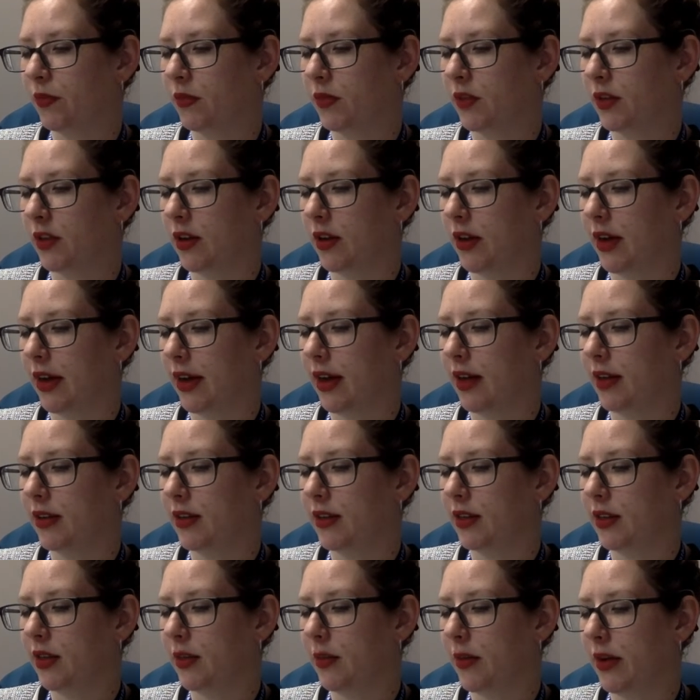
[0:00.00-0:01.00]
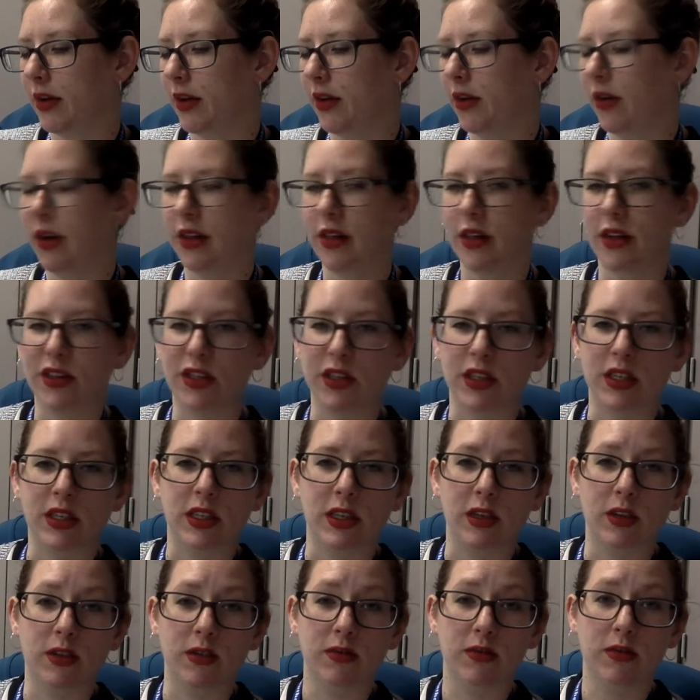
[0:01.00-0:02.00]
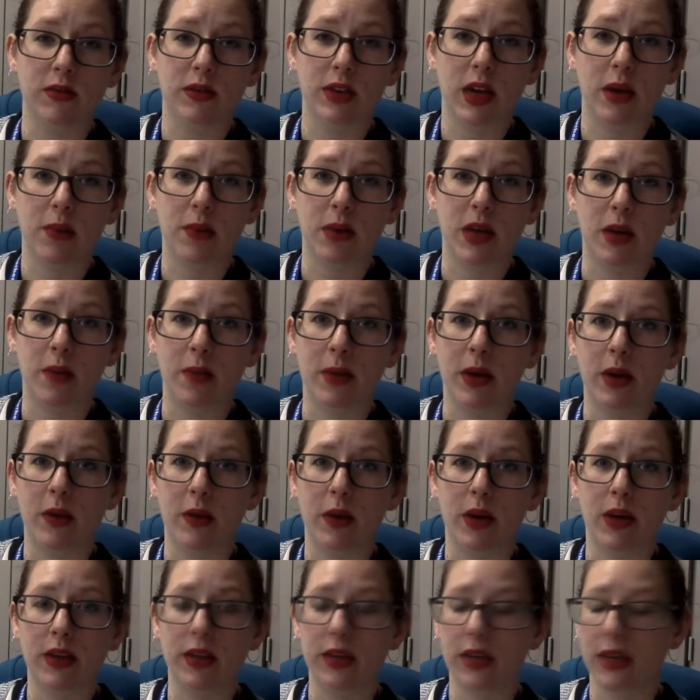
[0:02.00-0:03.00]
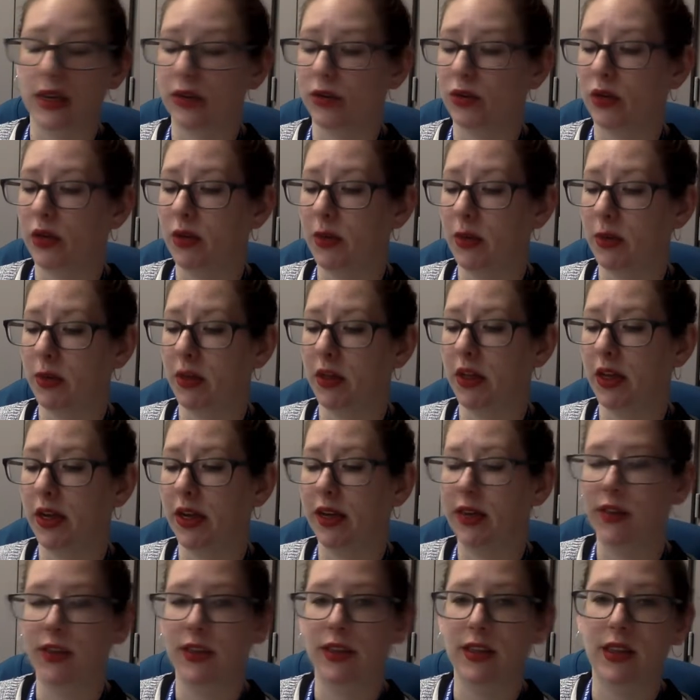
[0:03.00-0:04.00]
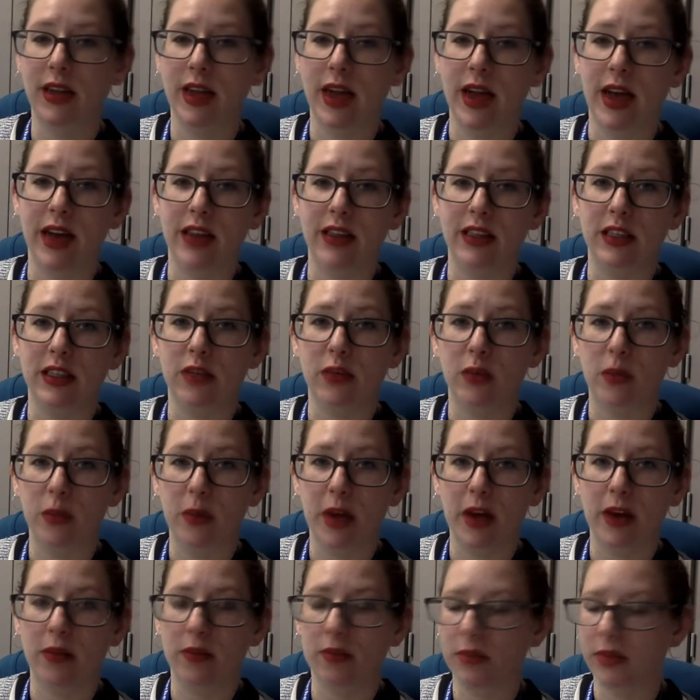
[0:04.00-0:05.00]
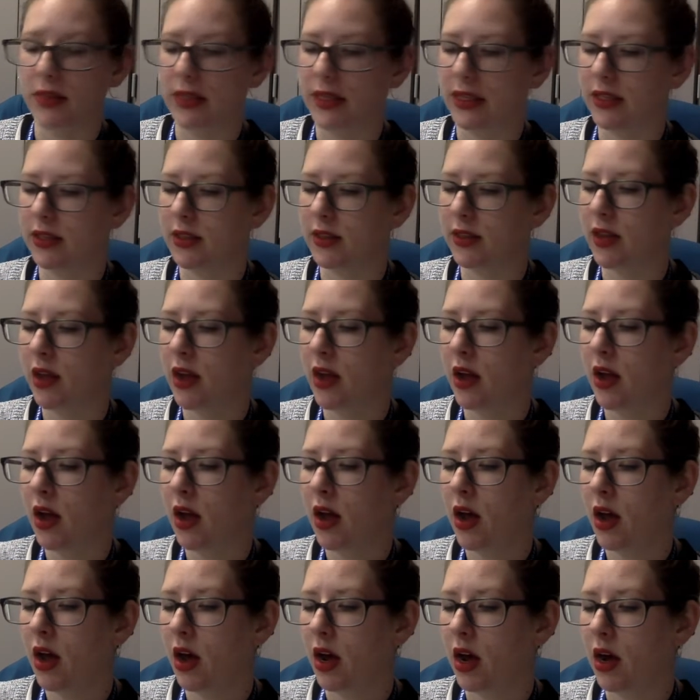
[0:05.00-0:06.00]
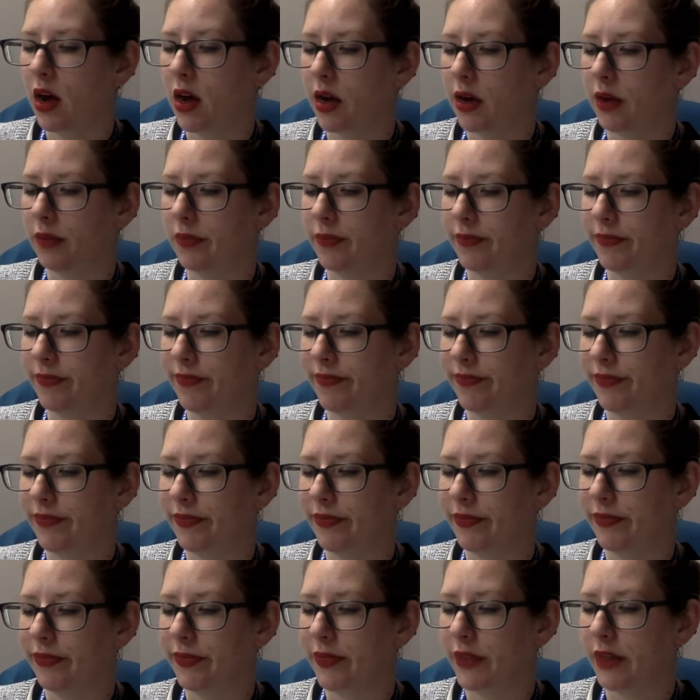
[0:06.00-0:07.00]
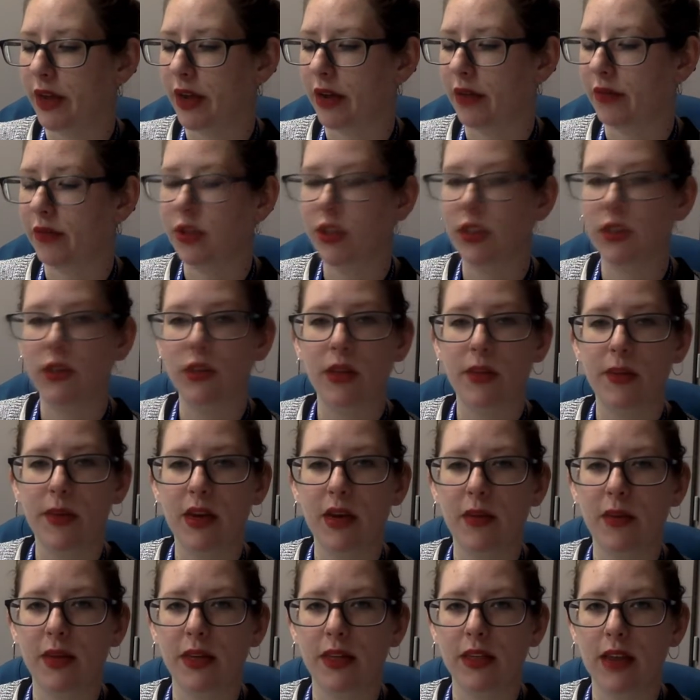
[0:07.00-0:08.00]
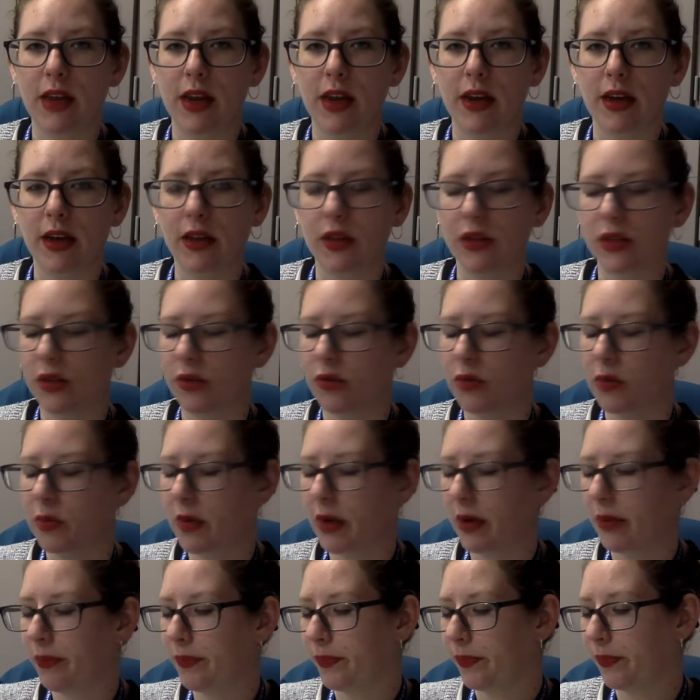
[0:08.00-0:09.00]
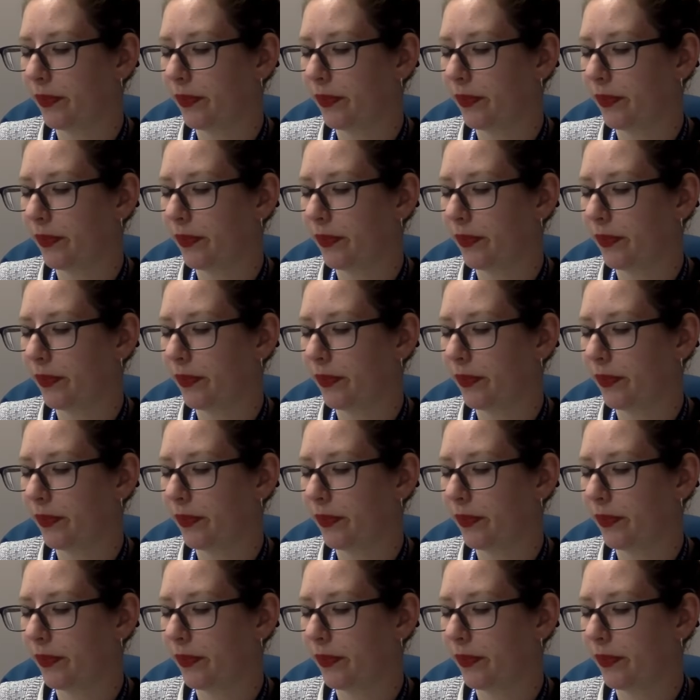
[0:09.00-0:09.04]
So la carte, the menu, and then just to not be a buttwad, to actually be polite, add s'il vous plaît, please. So yeah, just the menu, please. La carte, s'il vous plaît.